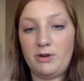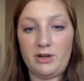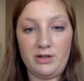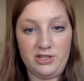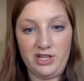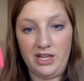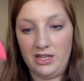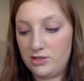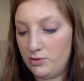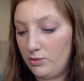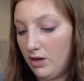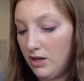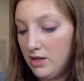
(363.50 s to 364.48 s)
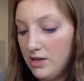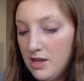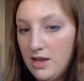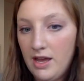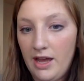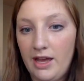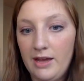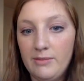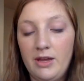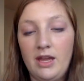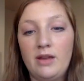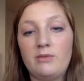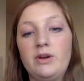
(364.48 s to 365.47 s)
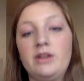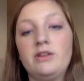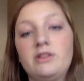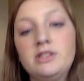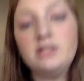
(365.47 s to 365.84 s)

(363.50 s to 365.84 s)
burnishing tool. And what you'll